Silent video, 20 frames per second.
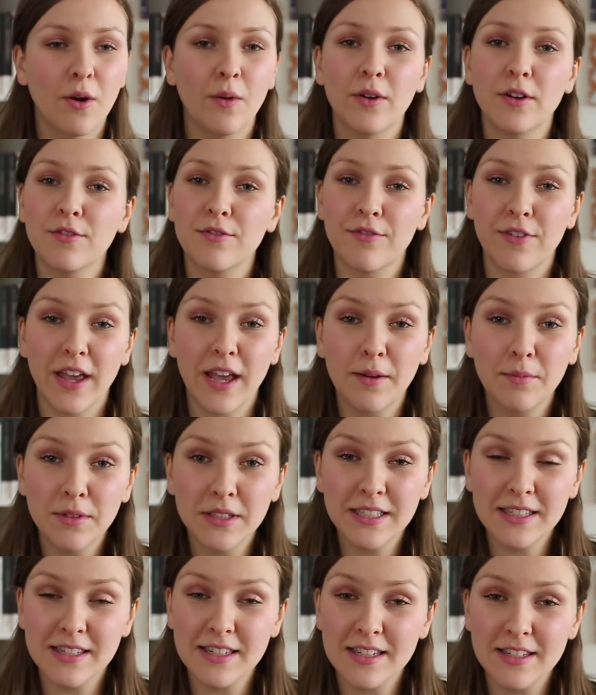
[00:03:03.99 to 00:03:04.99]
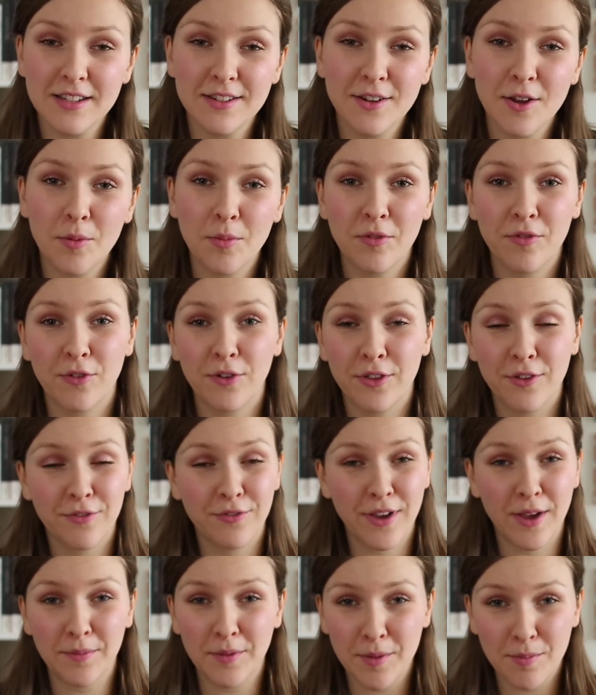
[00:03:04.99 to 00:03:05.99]
What do families need to know before
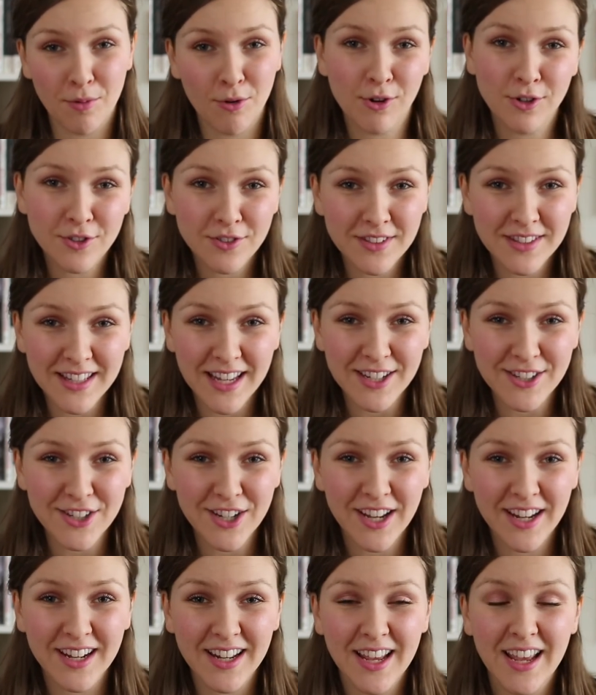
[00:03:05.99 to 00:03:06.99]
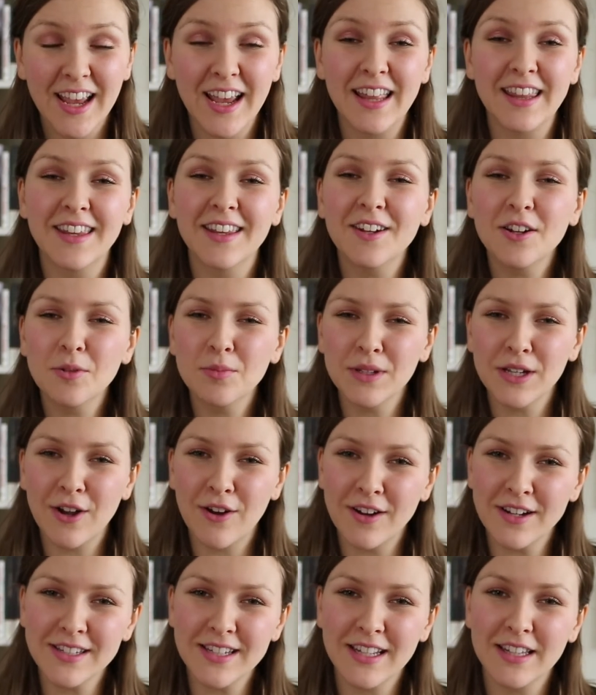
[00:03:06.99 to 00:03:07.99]
their family portrait session? And then it'll be
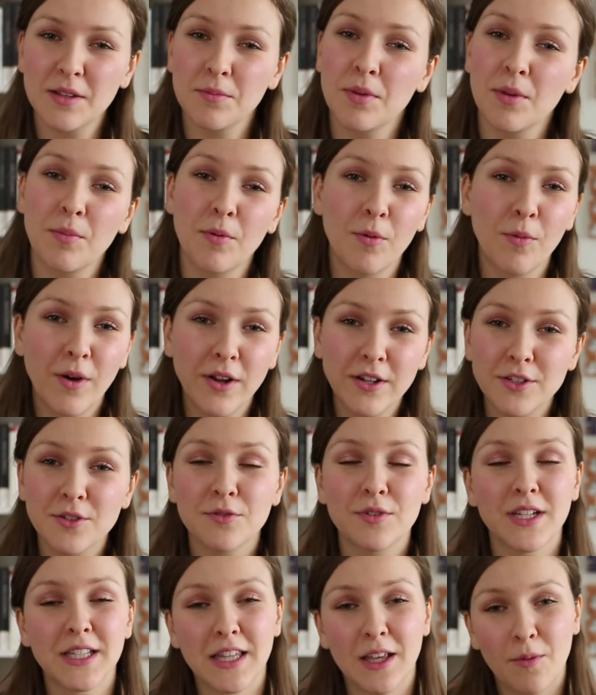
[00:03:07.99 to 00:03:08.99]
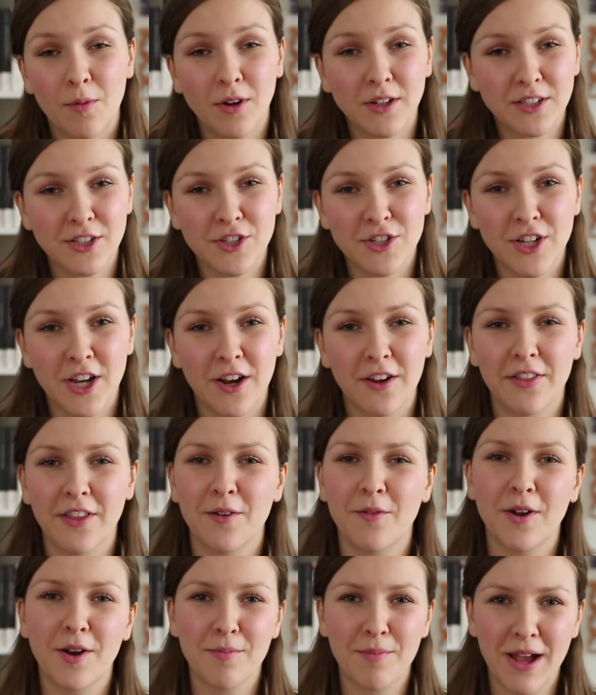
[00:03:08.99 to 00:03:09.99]
content that people want to read, they want to share,
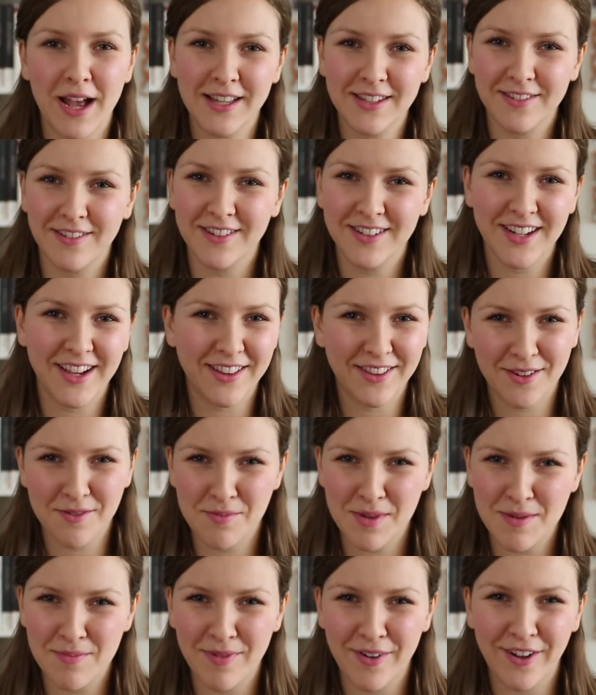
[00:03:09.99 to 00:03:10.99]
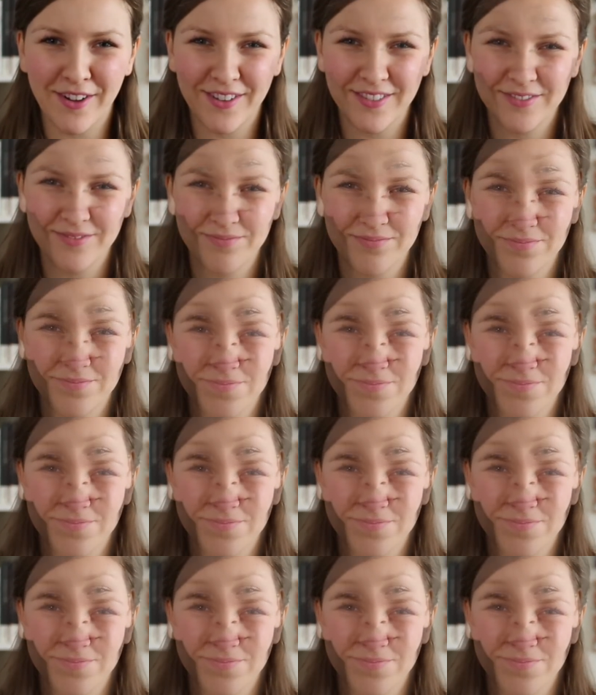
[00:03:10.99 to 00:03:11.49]
and they want to pass on to other people.